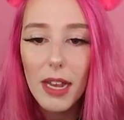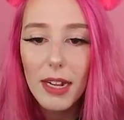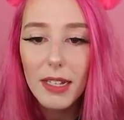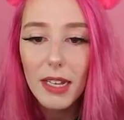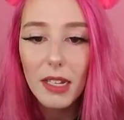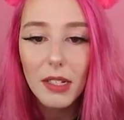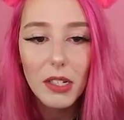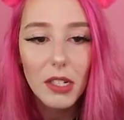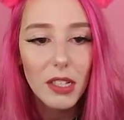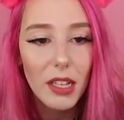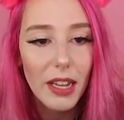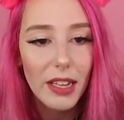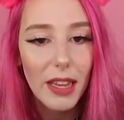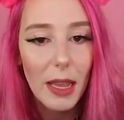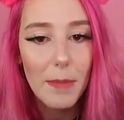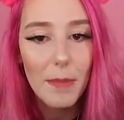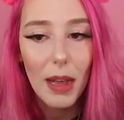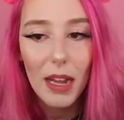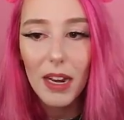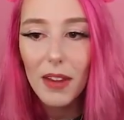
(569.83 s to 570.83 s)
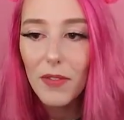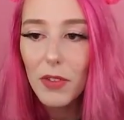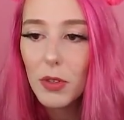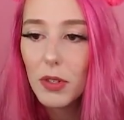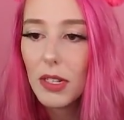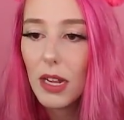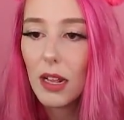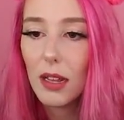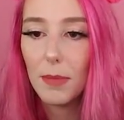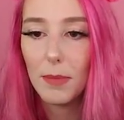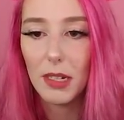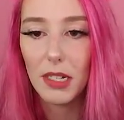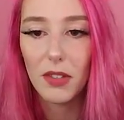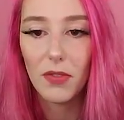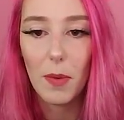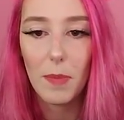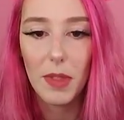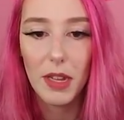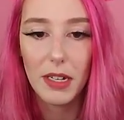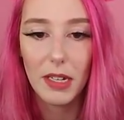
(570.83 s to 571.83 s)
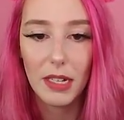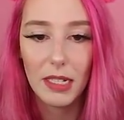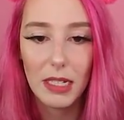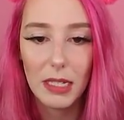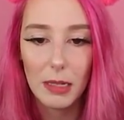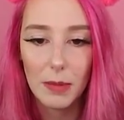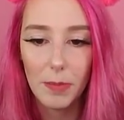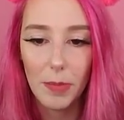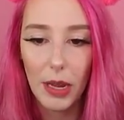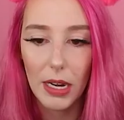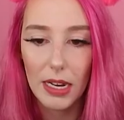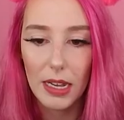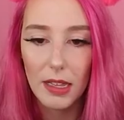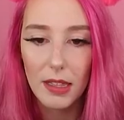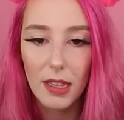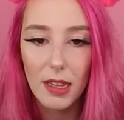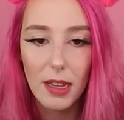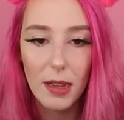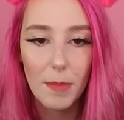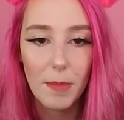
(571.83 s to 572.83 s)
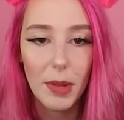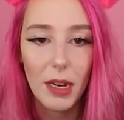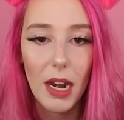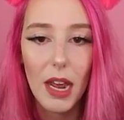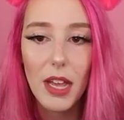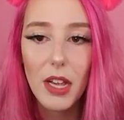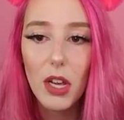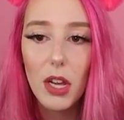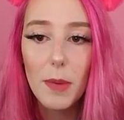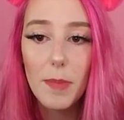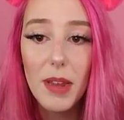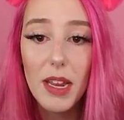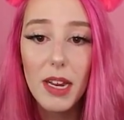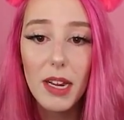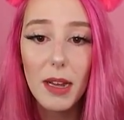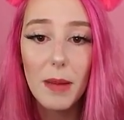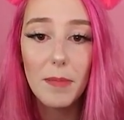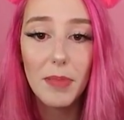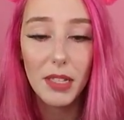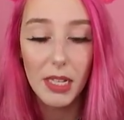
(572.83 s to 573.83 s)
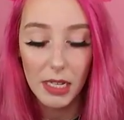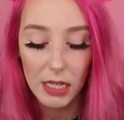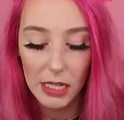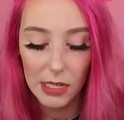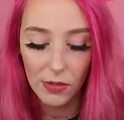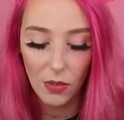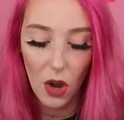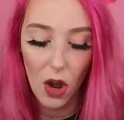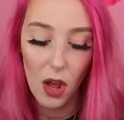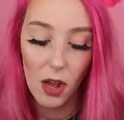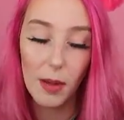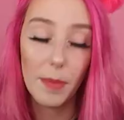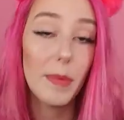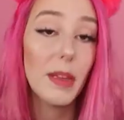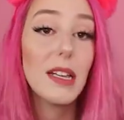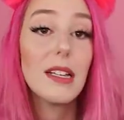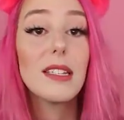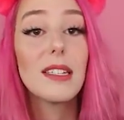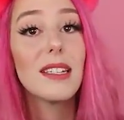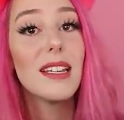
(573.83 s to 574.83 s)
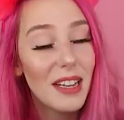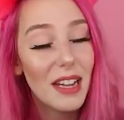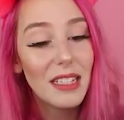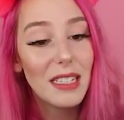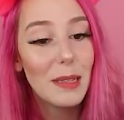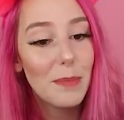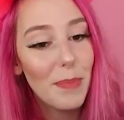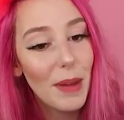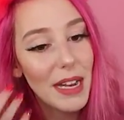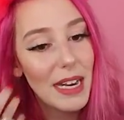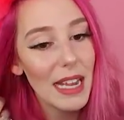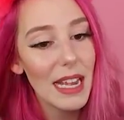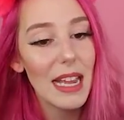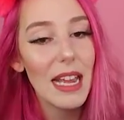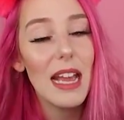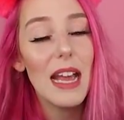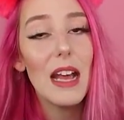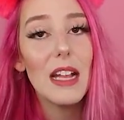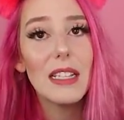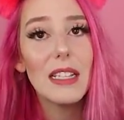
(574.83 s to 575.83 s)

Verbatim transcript: It does look like they might have used elements from the Dust Bunny thing, but I could be completely wrong because Dust Bunny